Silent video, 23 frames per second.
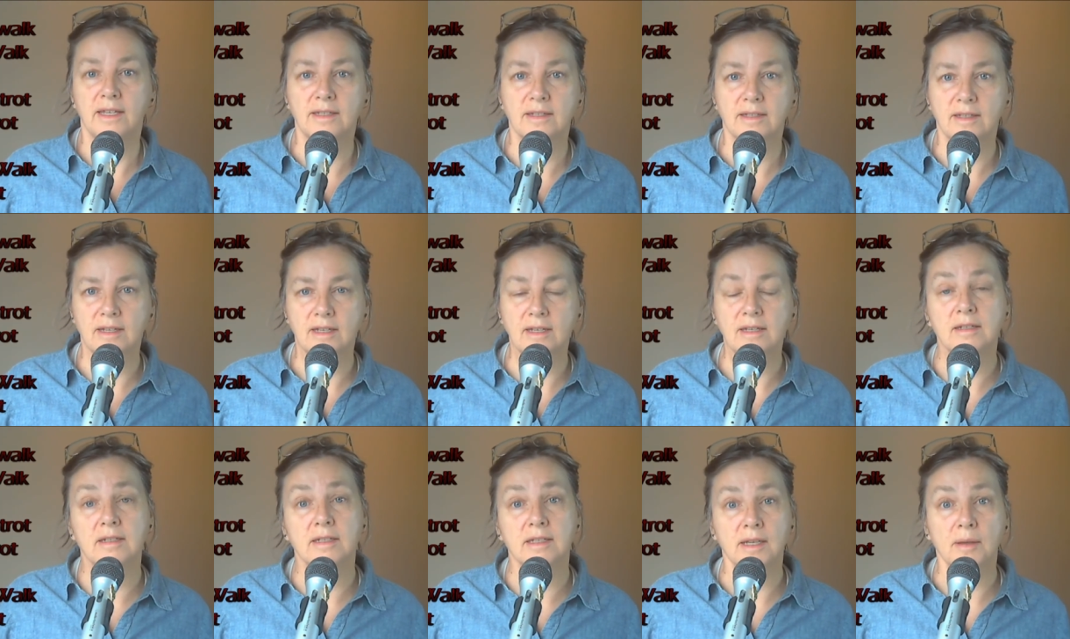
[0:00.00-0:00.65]
It's an
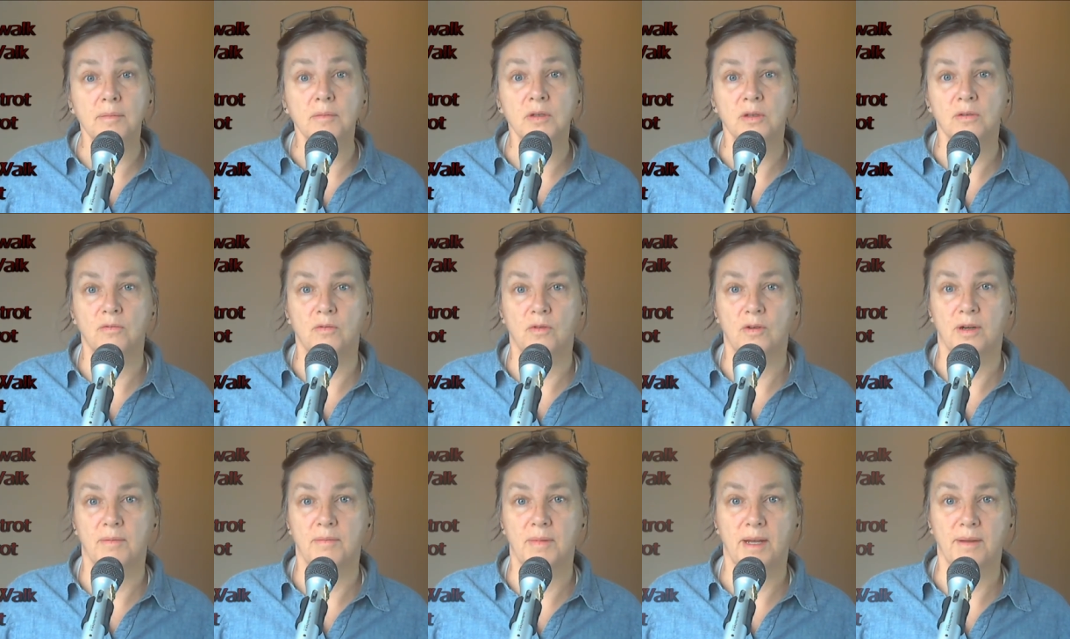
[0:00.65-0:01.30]
inception
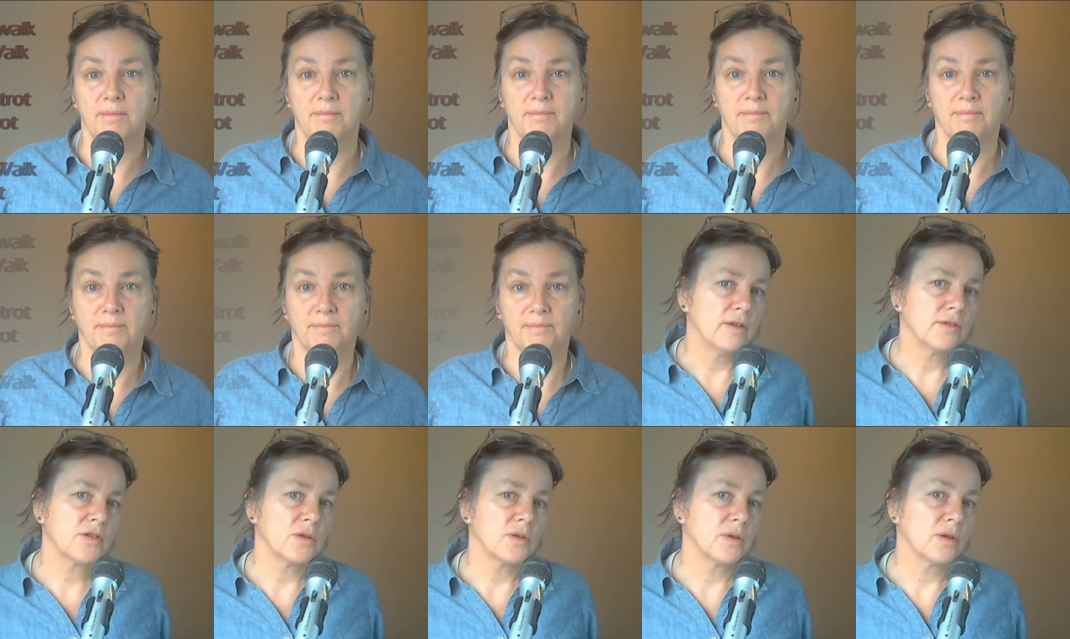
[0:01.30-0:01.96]
warm-up.
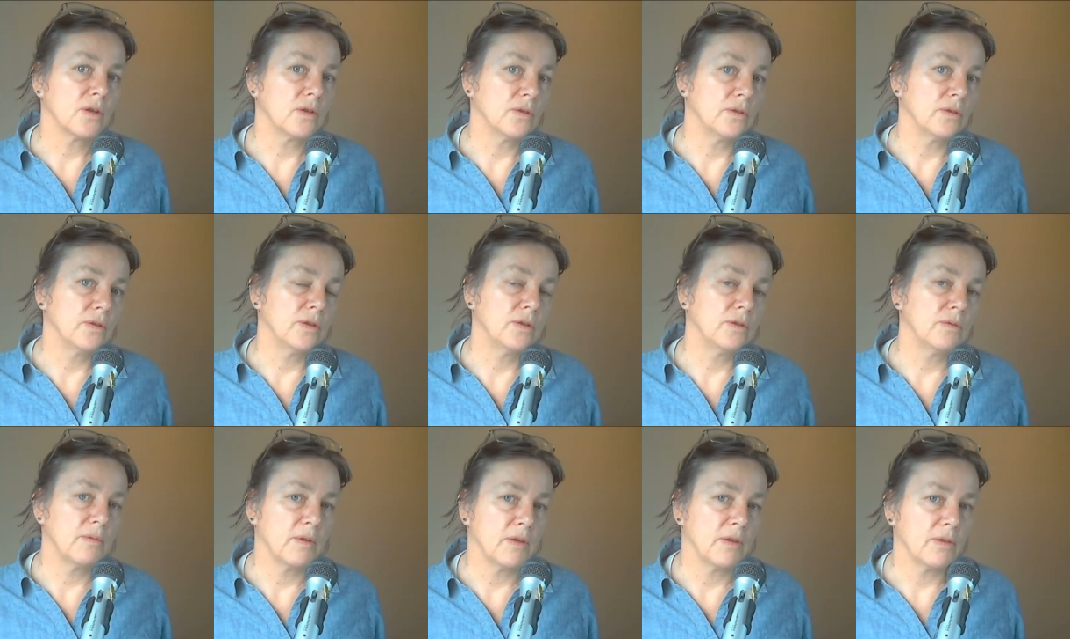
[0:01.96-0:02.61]
Also
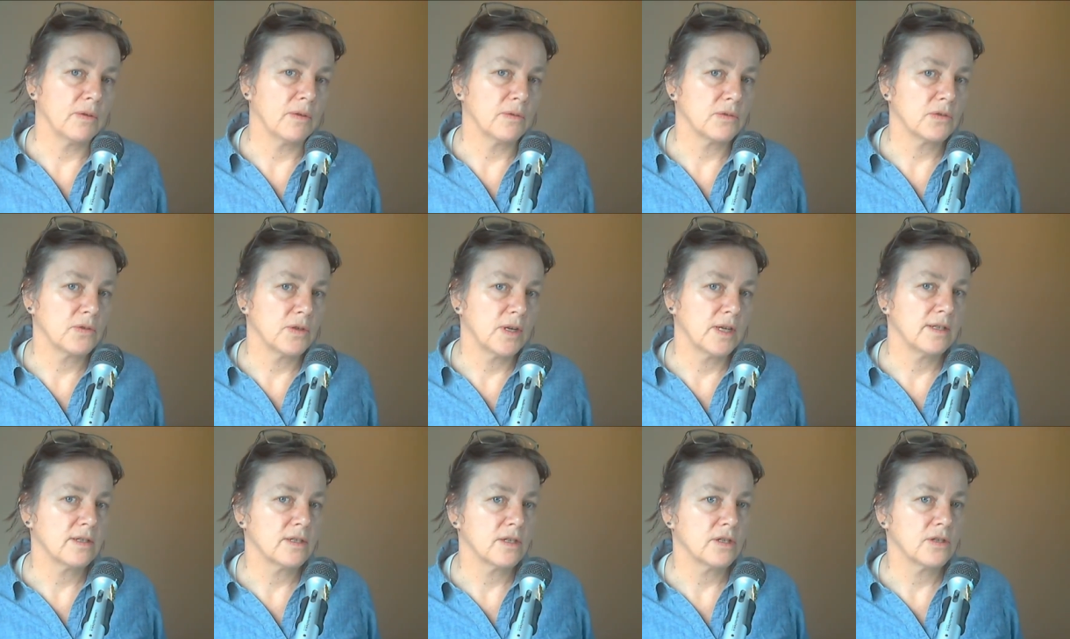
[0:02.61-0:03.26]
include with those
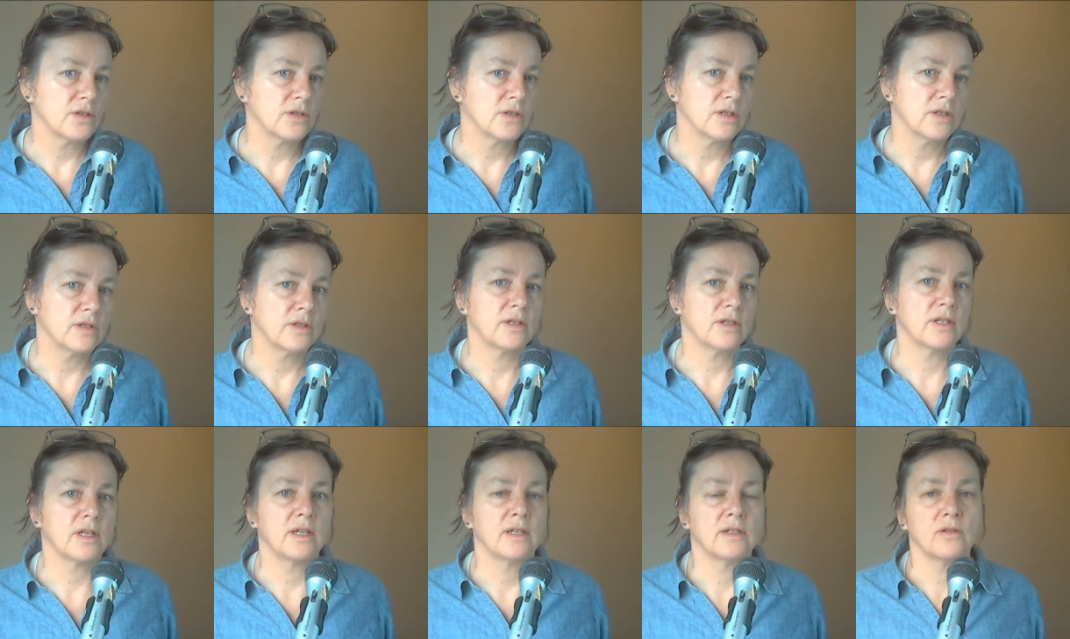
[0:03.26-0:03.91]

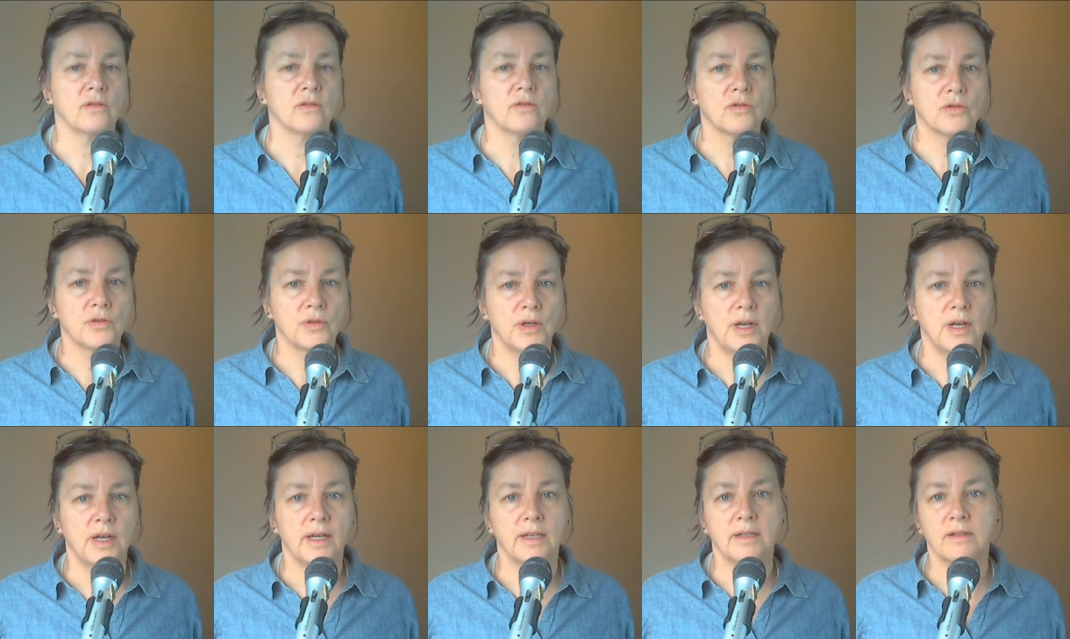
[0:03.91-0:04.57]
transitions is a
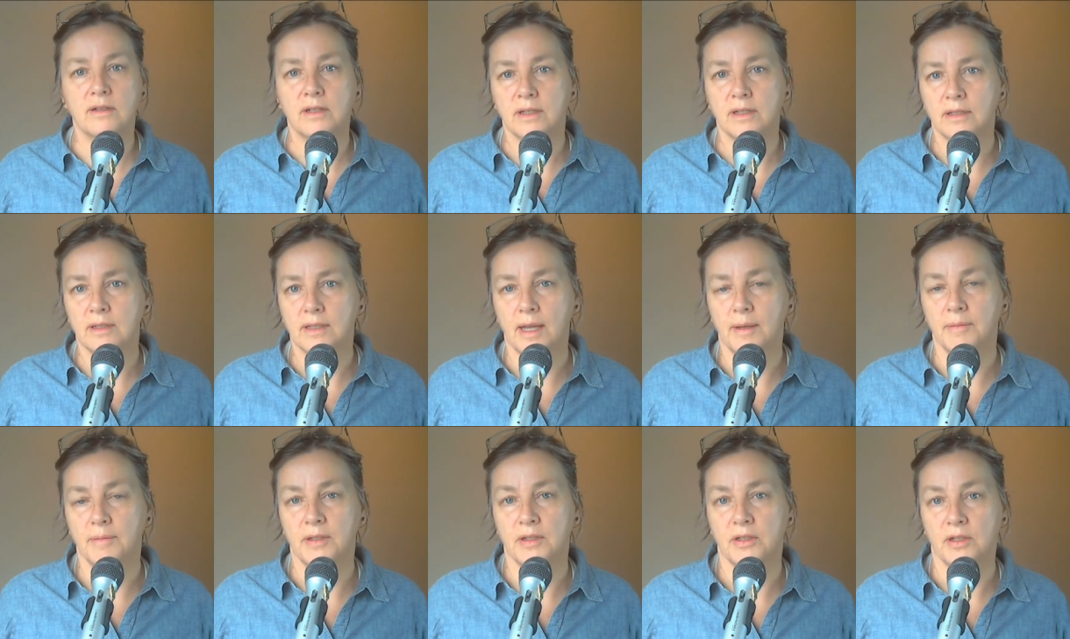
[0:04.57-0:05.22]
trot,
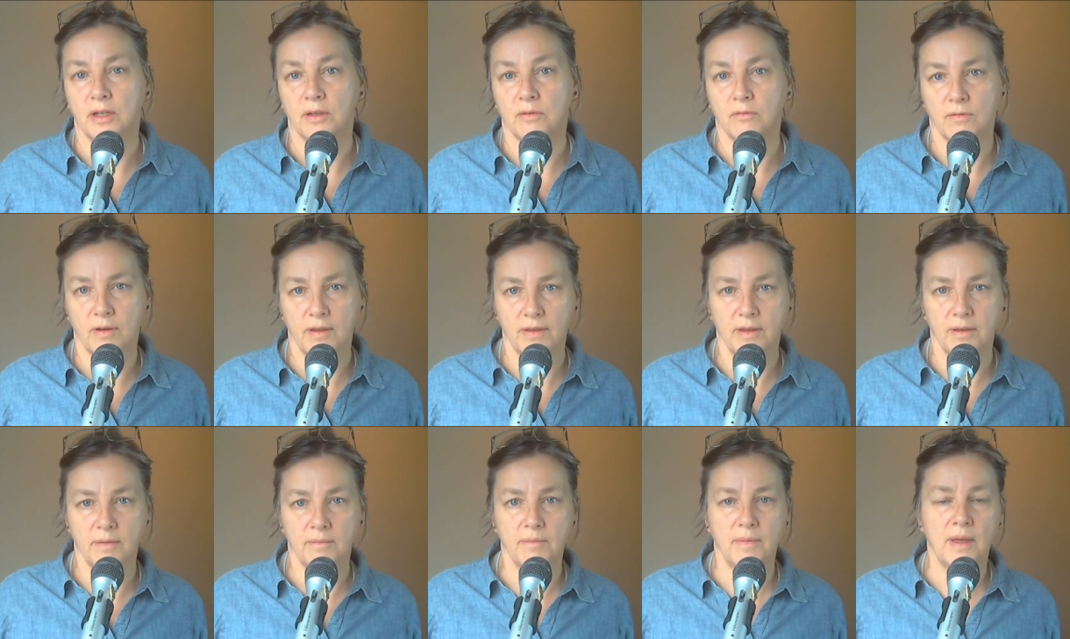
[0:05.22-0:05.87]
establishing
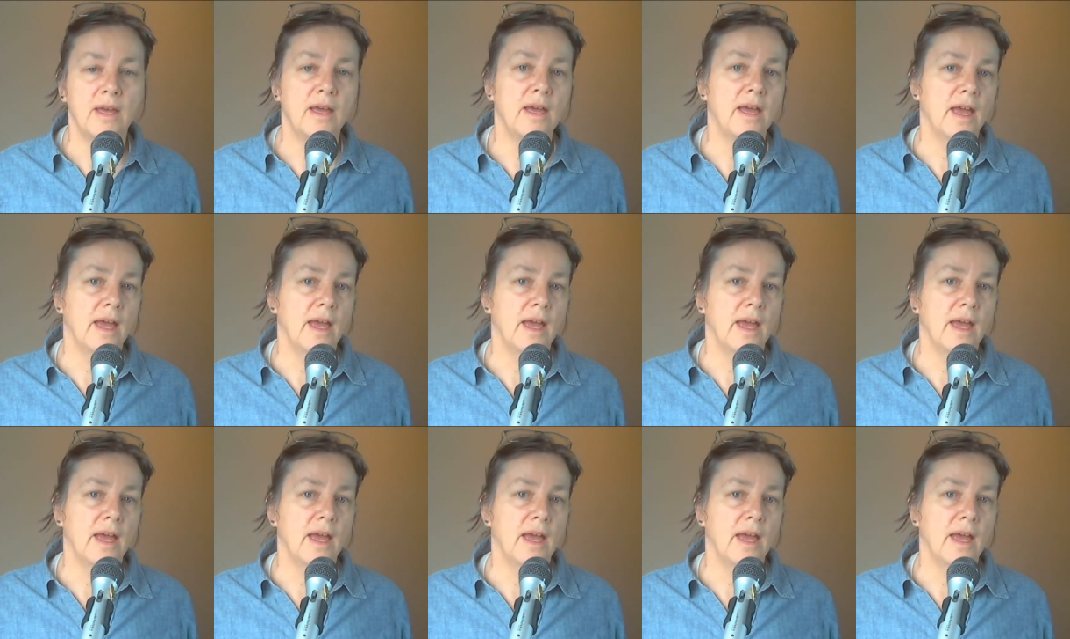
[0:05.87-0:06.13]
rhythm,